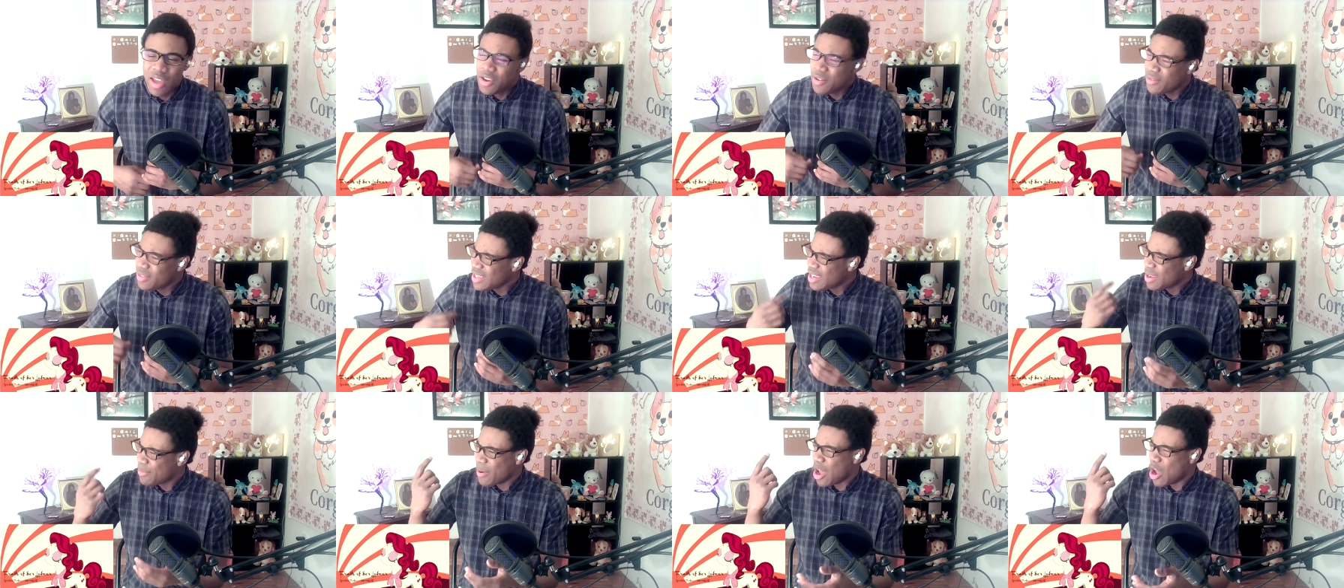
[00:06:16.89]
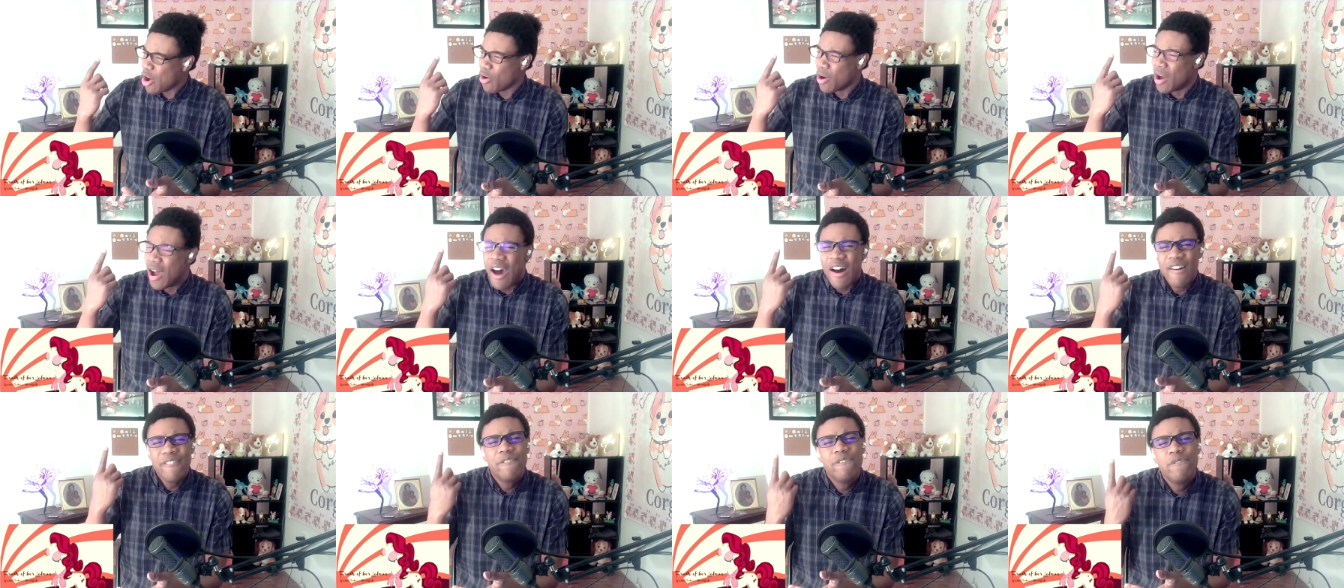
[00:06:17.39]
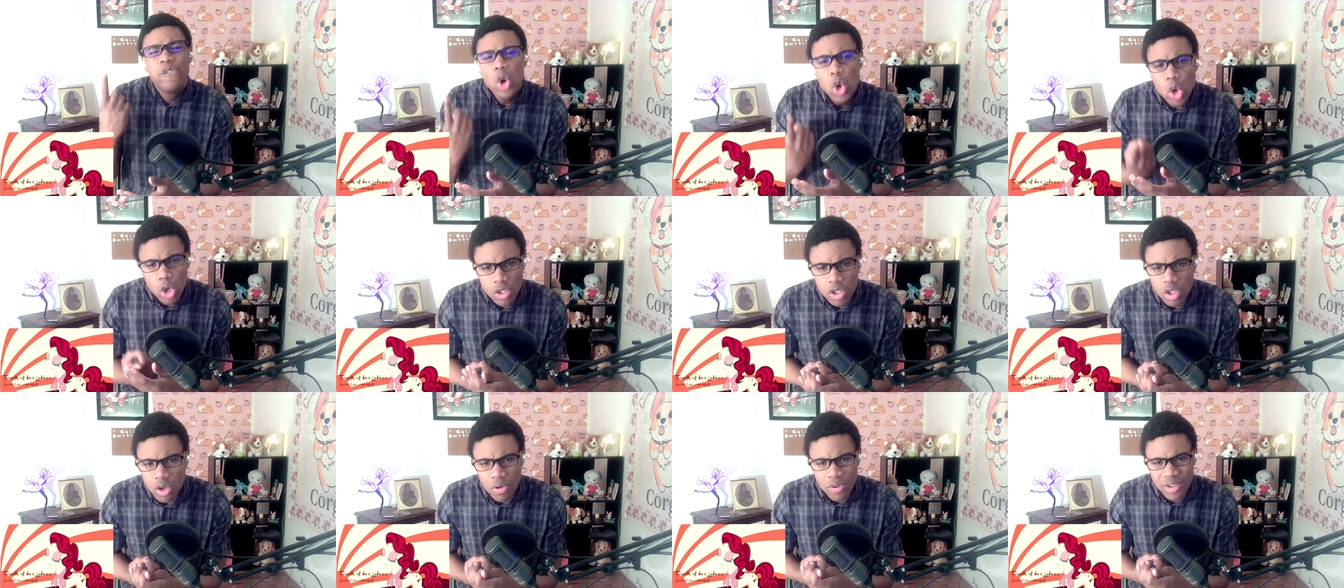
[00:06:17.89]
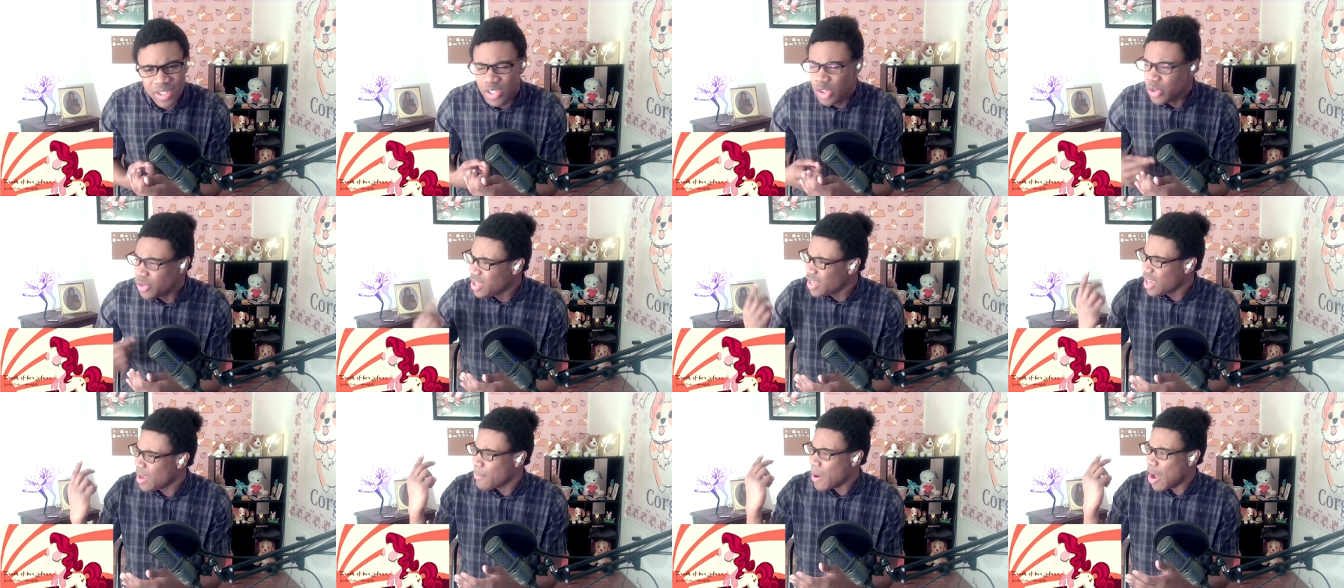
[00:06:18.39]
you think about Fuzooks, you
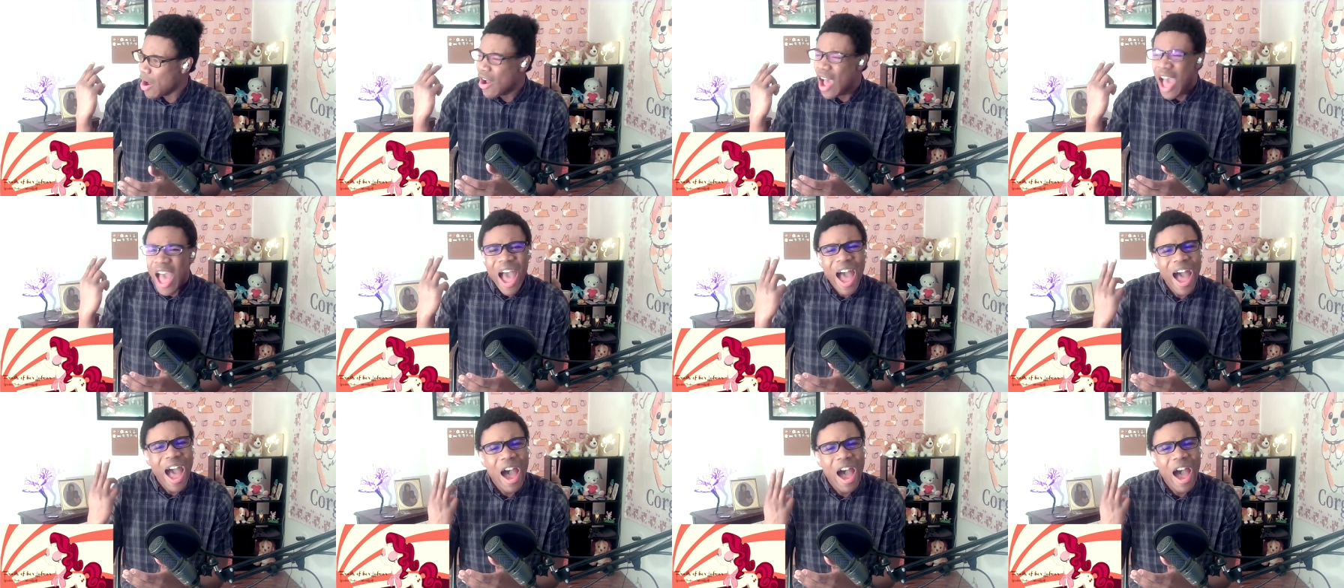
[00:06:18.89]
think about